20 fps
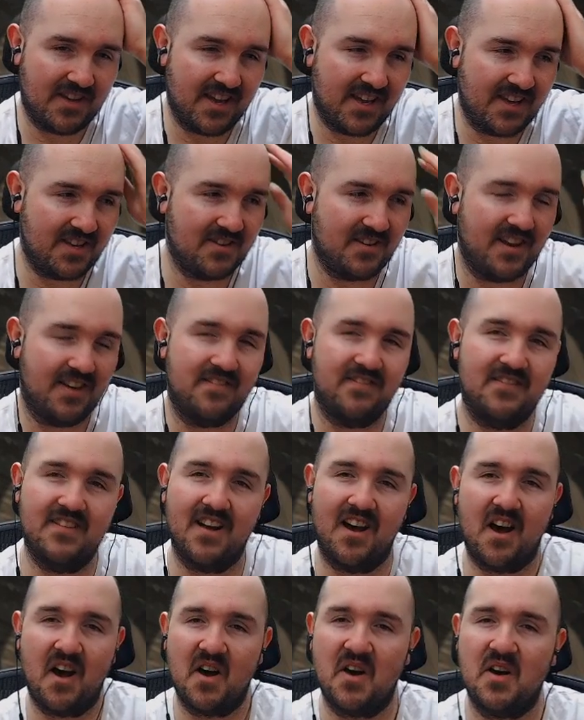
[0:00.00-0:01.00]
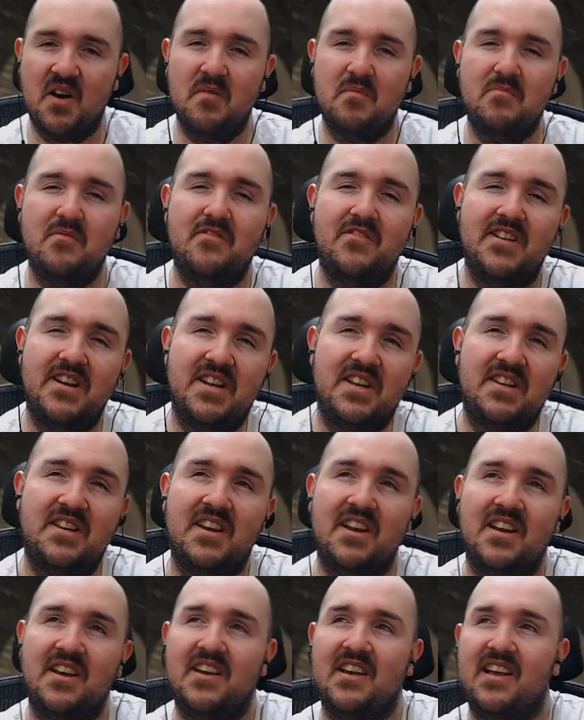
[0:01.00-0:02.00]
You'd have the armory and
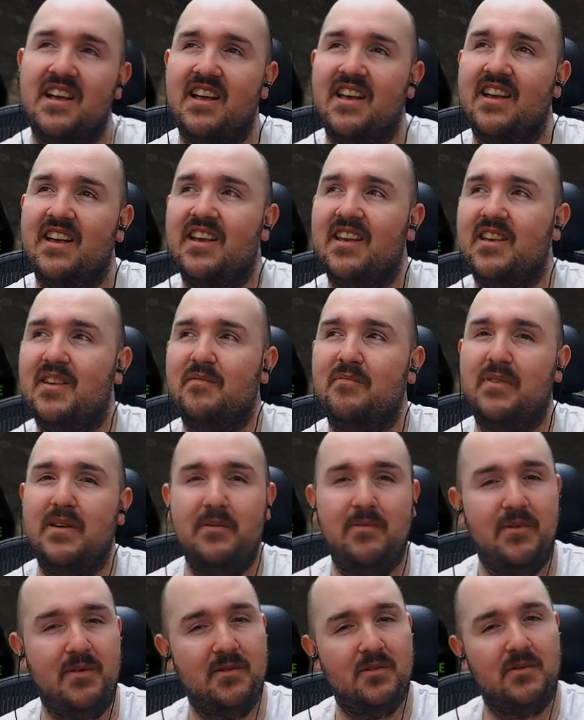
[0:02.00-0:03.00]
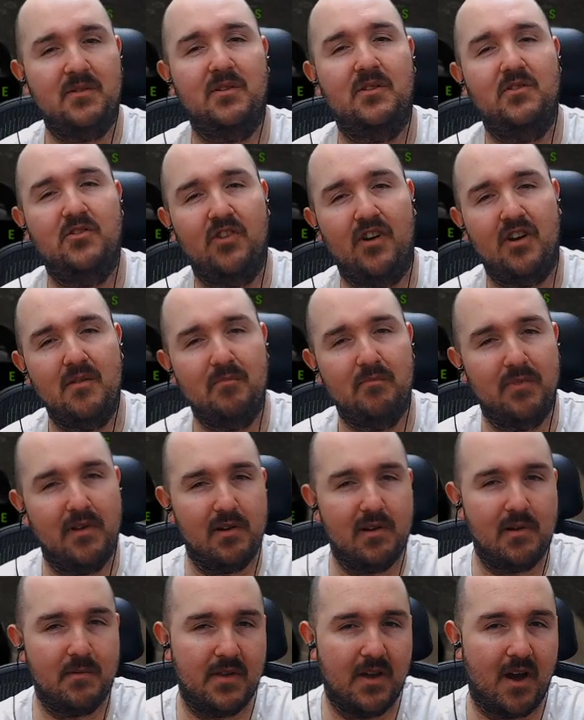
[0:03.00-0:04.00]
people used to try and blow
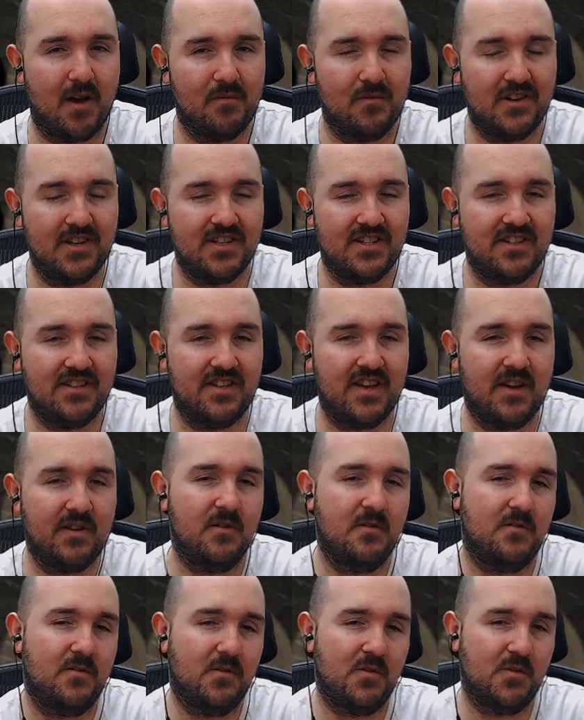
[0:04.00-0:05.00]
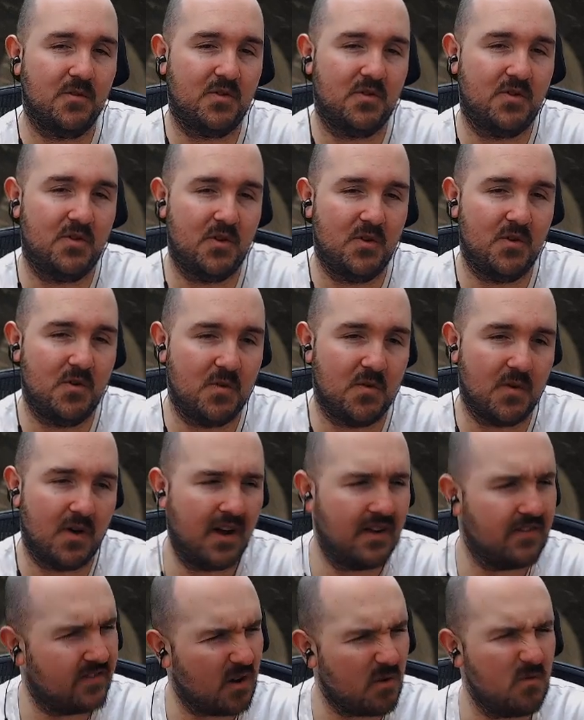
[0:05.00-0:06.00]
up the armories in Delta Force two. I
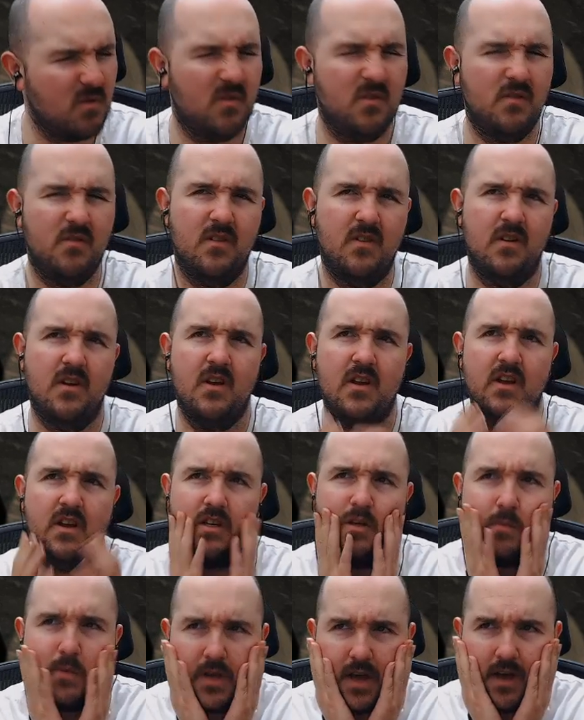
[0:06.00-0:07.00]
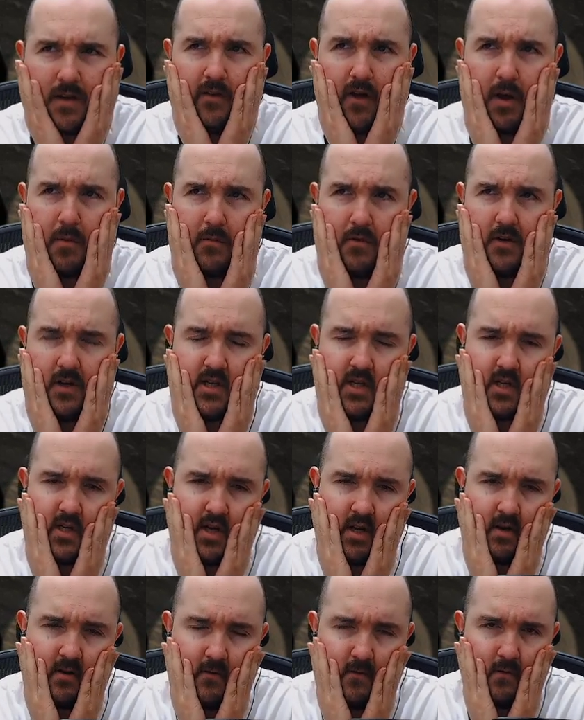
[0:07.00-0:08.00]
don't... Did we have armories in
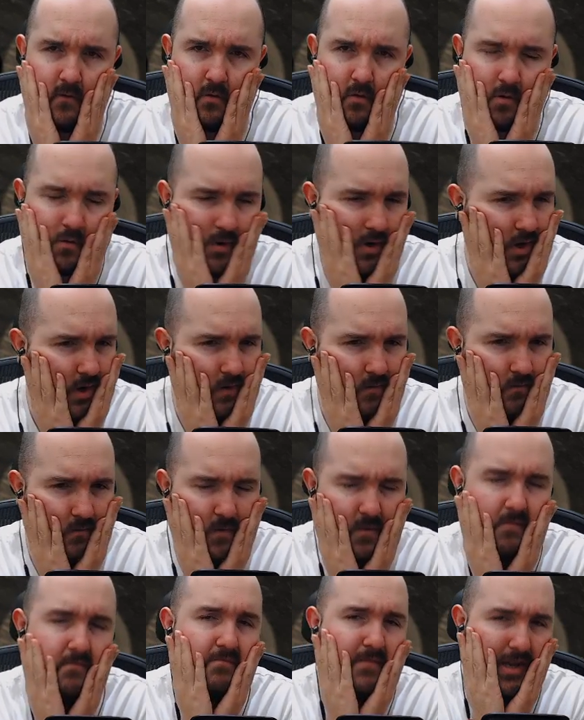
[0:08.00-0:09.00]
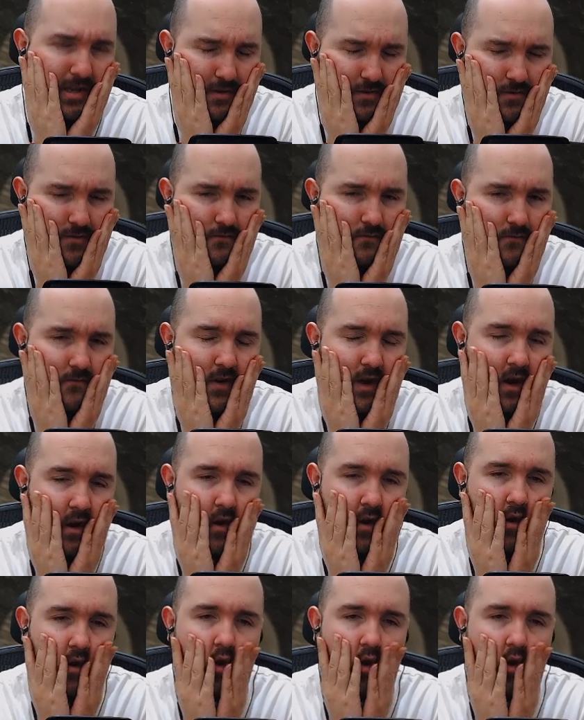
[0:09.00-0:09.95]
Delta Force one? We must have done.